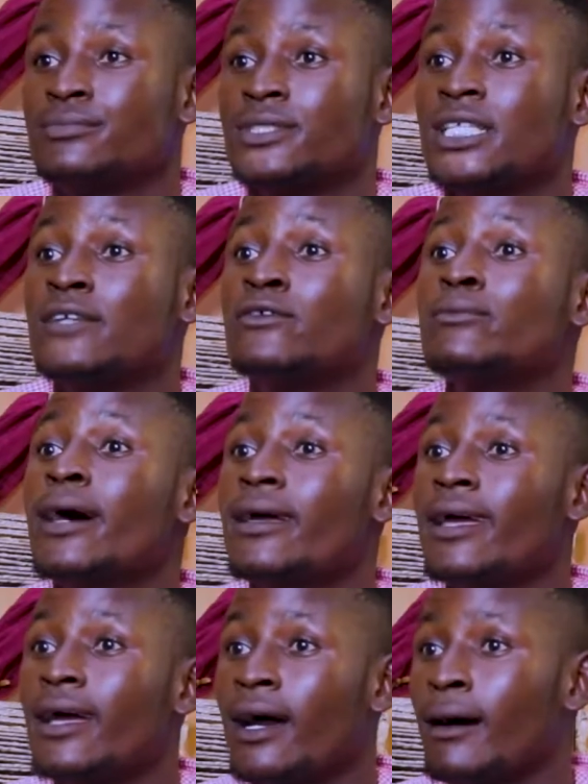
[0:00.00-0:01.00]
Even
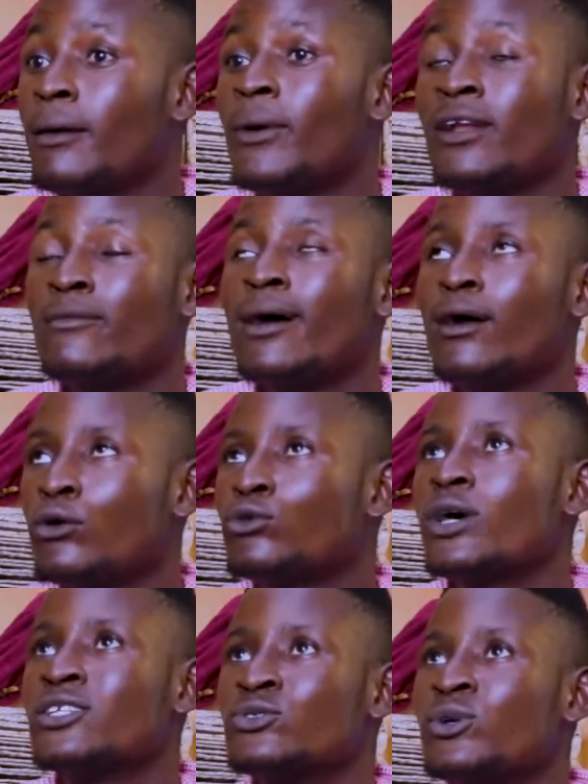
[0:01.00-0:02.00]
one of my
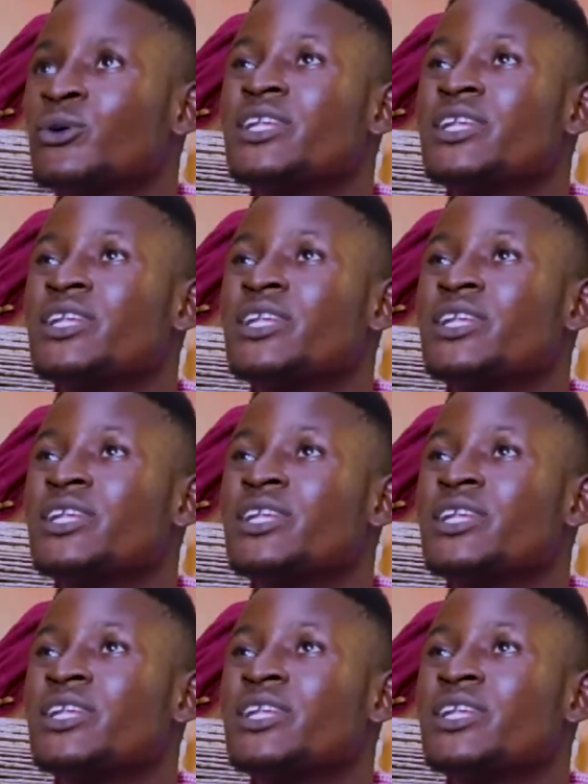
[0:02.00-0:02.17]
uncles as well,